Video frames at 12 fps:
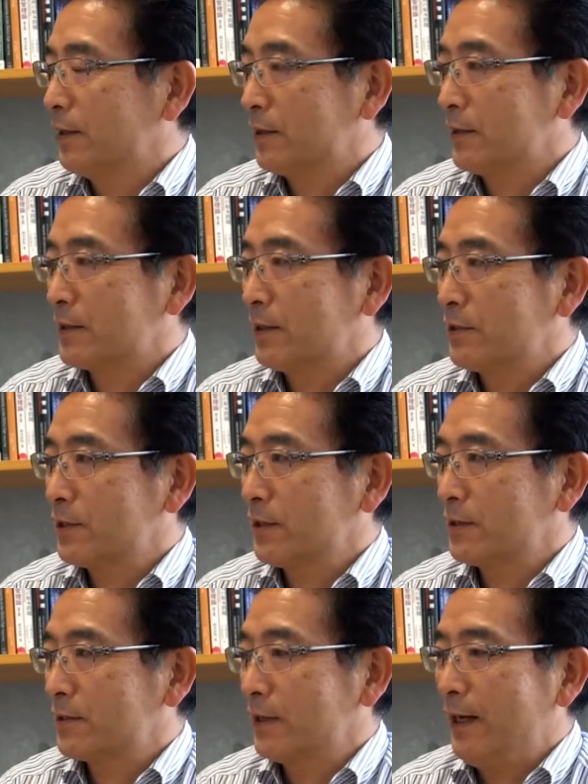such
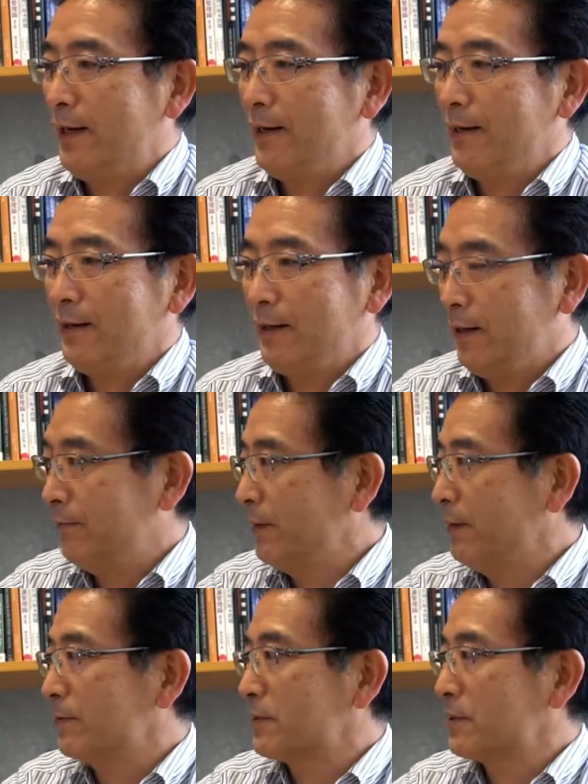as I have
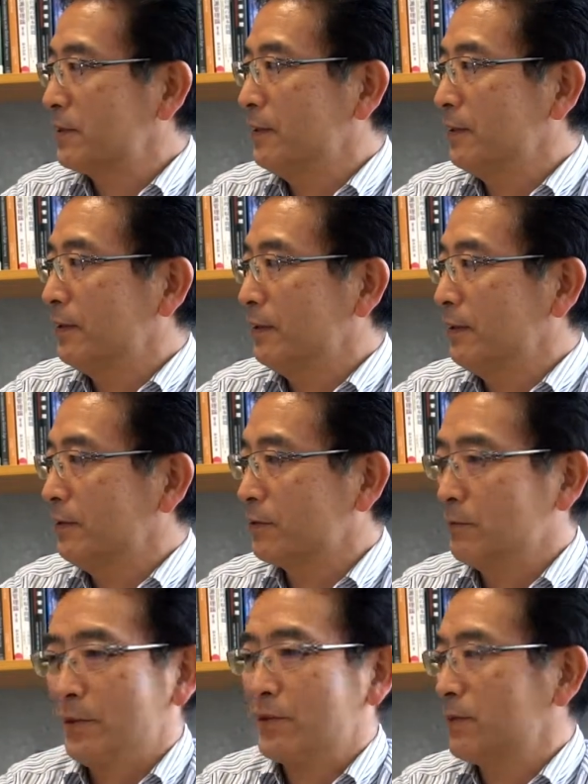ever seen the
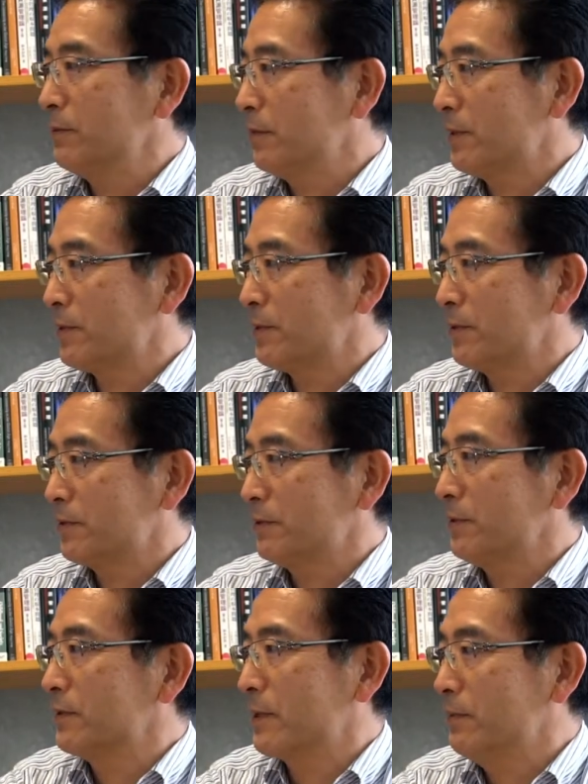commercial message of
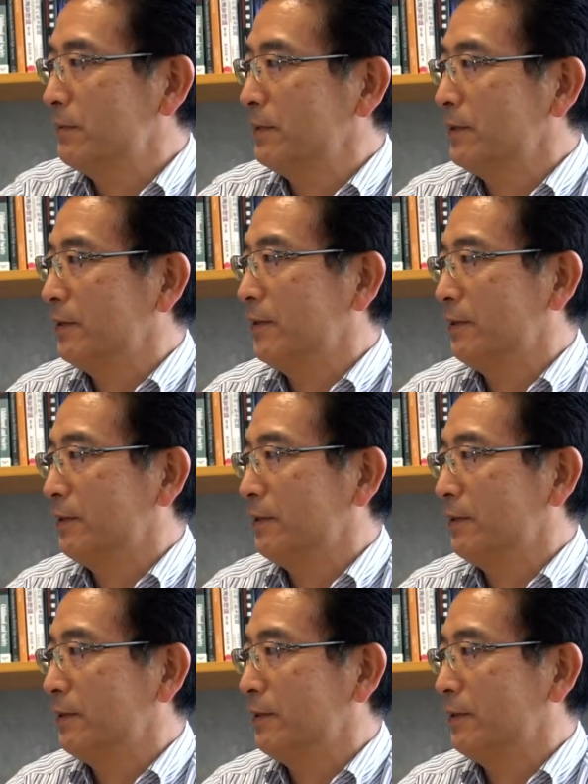this company